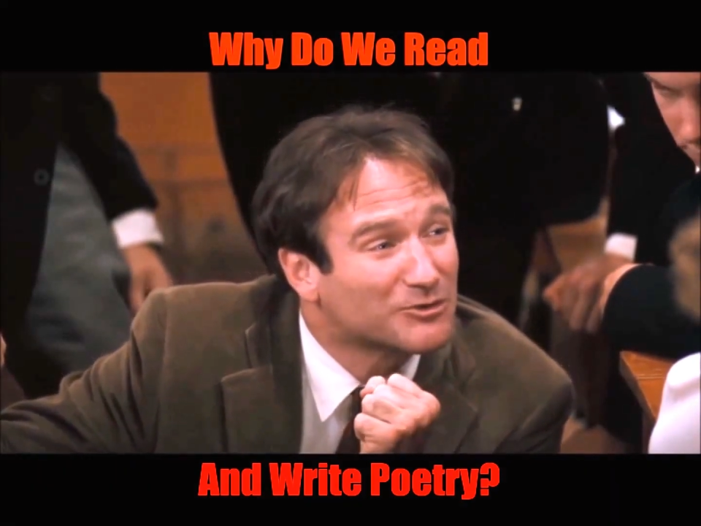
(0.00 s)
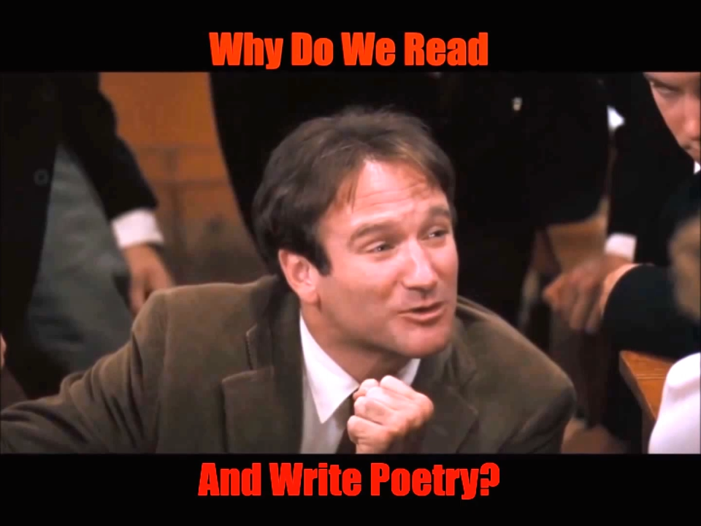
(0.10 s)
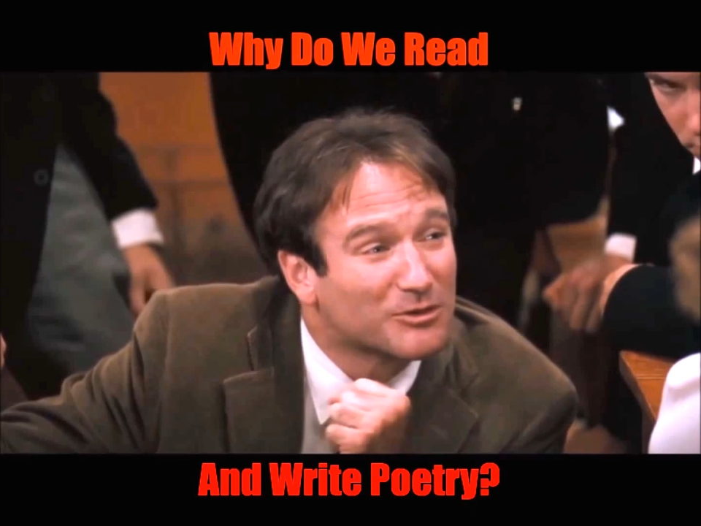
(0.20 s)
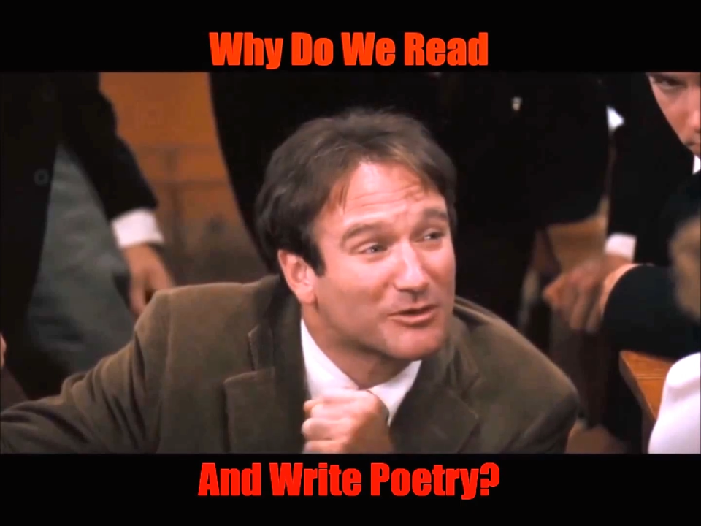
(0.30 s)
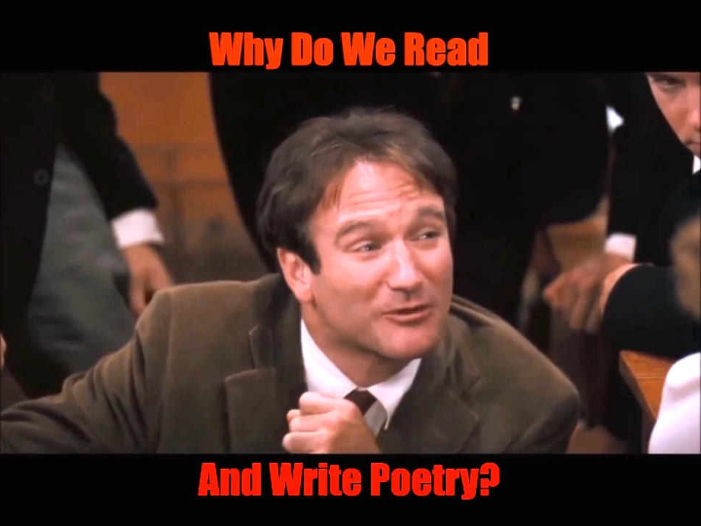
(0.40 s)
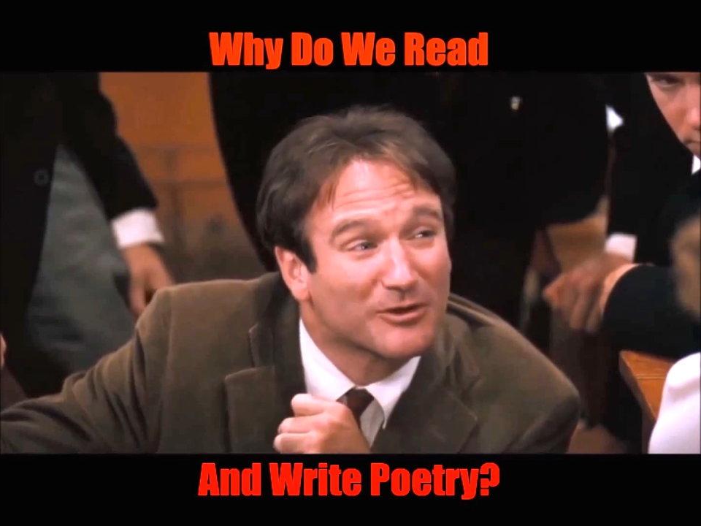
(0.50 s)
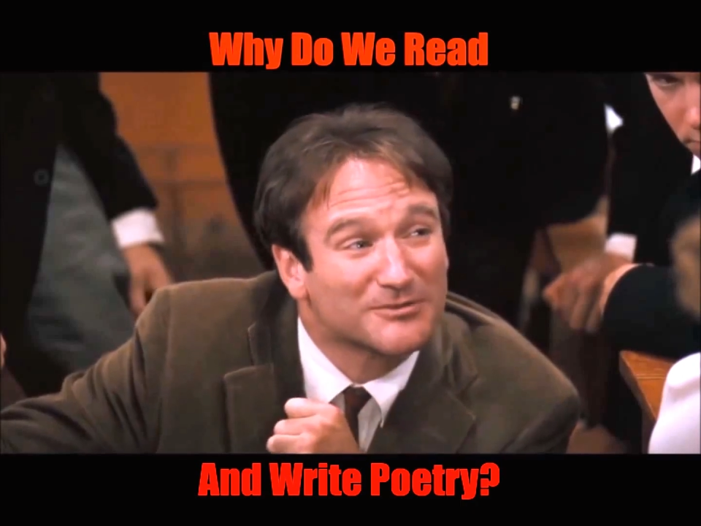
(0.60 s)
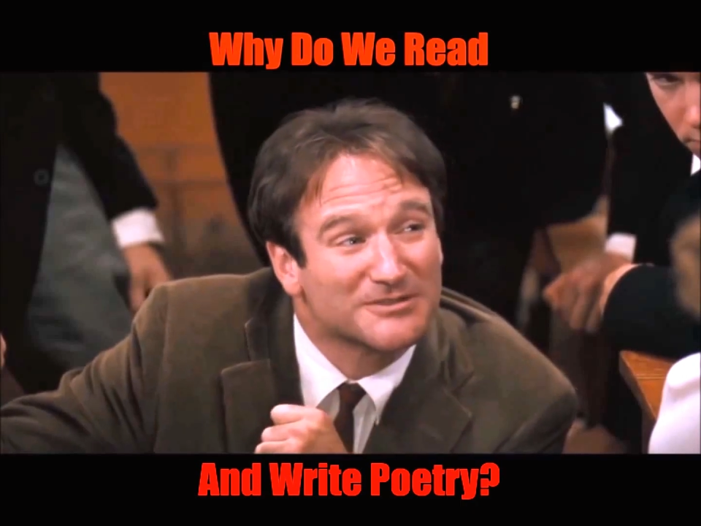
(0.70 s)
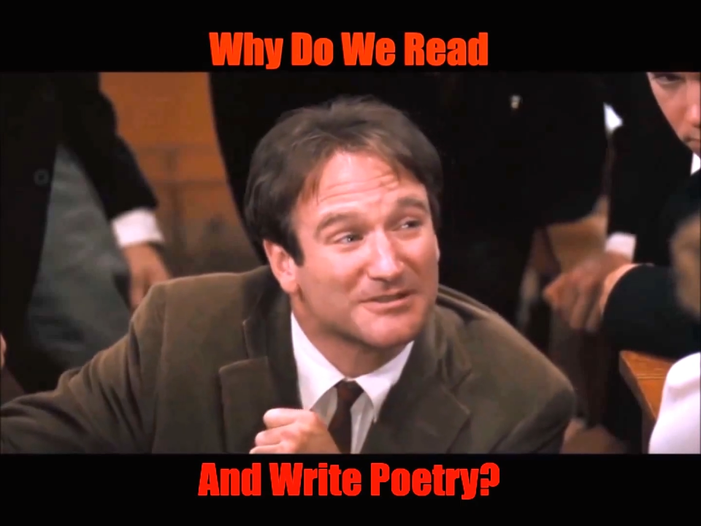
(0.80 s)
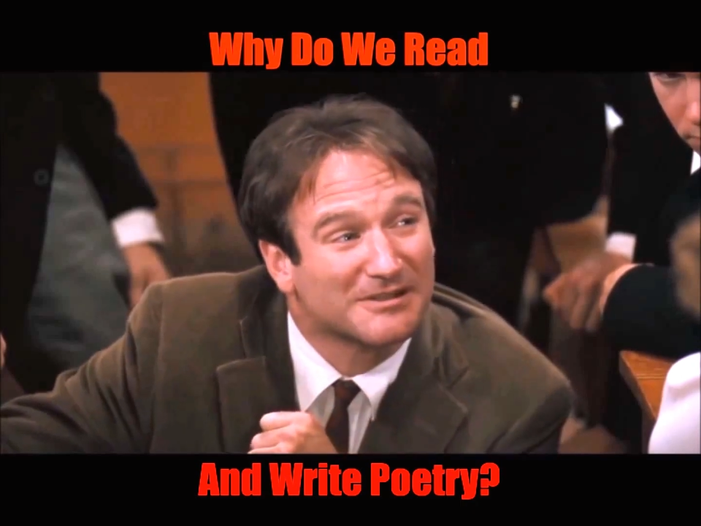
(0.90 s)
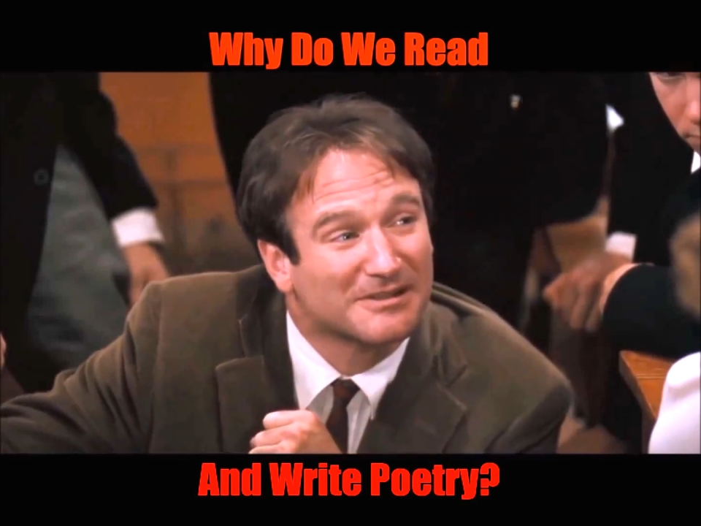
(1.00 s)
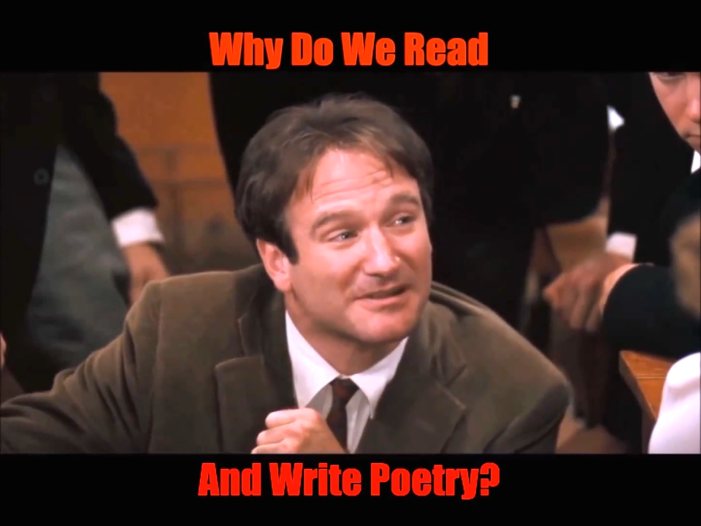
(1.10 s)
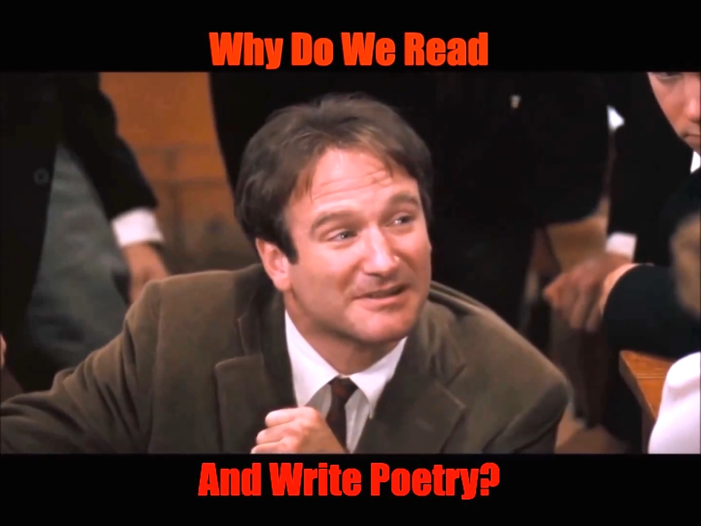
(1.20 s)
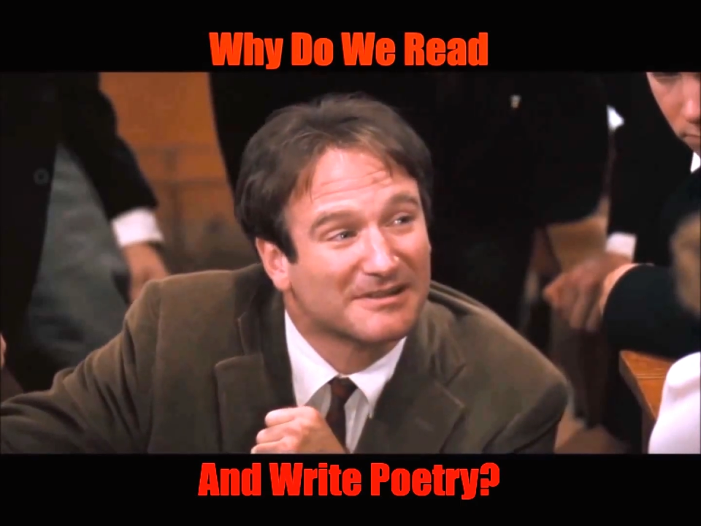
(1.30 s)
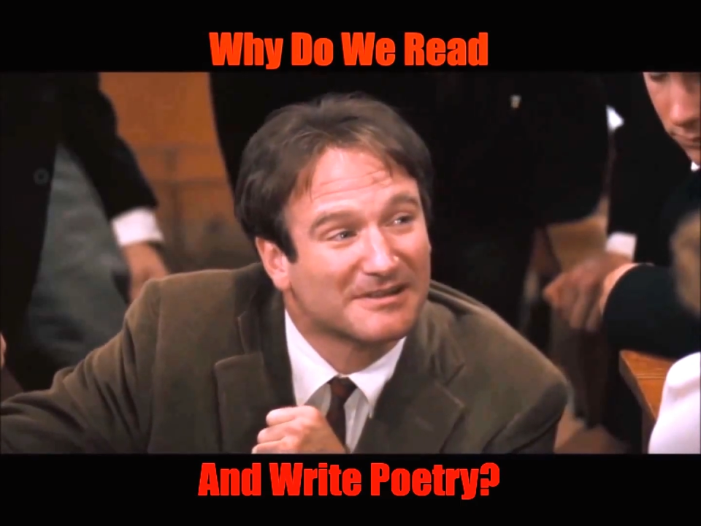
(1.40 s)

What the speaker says: may contribute a verse.